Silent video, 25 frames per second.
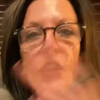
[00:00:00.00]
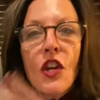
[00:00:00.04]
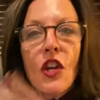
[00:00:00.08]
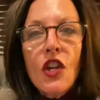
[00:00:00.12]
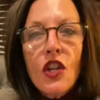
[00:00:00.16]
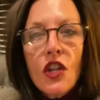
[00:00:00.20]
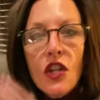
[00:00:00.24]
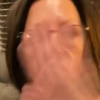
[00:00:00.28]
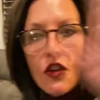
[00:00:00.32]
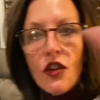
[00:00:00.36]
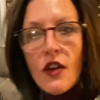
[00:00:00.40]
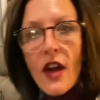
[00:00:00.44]

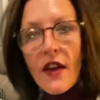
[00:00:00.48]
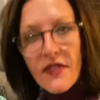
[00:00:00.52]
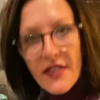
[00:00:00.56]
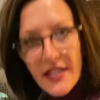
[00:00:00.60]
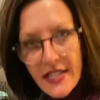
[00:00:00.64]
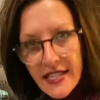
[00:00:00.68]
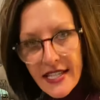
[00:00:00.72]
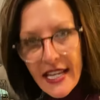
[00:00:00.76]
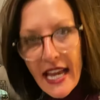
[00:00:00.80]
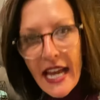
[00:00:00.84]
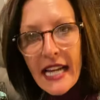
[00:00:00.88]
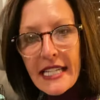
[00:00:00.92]
you know, you have to
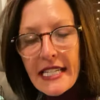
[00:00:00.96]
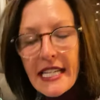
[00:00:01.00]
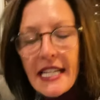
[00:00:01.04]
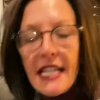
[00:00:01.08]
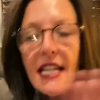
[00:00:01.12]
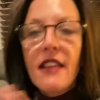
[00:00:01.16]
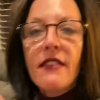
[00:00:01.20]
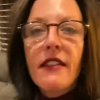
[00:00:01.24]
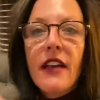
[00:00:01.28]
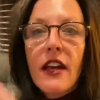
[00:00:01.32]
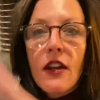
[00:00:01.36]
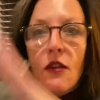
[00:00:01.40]
sand it
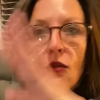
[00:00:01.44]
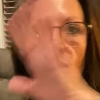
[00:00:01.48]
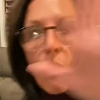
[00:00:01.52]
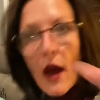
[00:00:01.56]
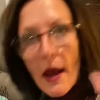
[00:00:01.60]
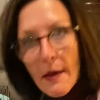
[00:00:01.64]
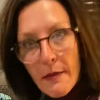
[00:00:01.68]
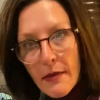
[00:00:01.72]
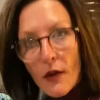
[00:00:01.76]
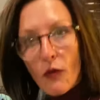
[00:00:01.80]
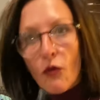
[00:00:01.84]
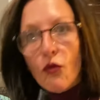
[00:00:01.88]
and then
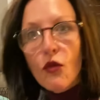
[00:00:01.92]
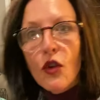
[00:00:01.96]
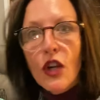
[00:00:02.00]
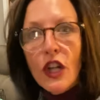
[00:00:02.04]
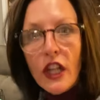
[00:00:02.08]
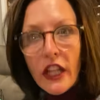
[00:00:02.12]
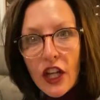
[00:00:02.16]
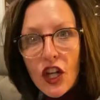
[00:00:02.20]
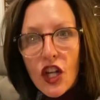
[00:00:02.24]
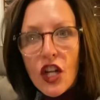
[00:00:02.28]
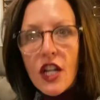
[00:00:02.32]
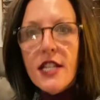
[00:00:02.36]
wipe it
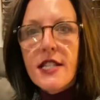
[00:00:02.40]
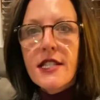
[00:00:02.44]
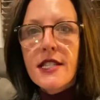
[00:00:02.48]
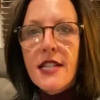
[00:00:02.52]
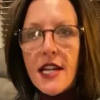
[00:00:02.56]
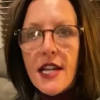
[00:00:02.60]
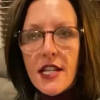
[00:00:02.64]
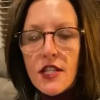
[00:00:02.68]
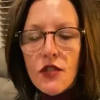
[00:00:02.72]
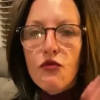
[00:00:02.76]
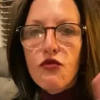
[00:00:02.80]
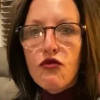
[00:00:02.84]
really good. It
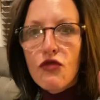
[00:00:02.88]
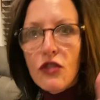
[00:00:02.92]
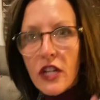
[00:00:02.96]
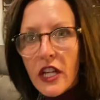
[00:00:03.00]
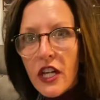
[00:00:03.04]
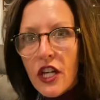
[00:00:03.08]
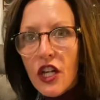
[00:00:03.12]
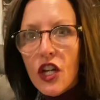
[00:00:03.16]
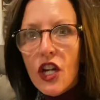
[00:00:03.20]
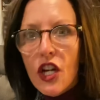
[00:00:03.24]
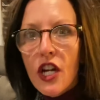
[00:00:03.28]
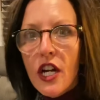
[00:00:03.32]
says really
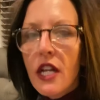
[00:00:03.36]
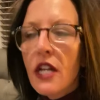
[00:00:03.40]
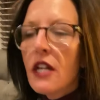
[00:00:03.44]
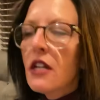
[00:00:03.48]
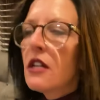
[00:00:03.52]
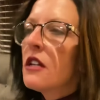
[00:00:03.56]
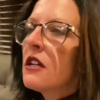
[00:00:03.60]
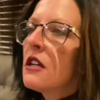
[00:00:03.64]
good.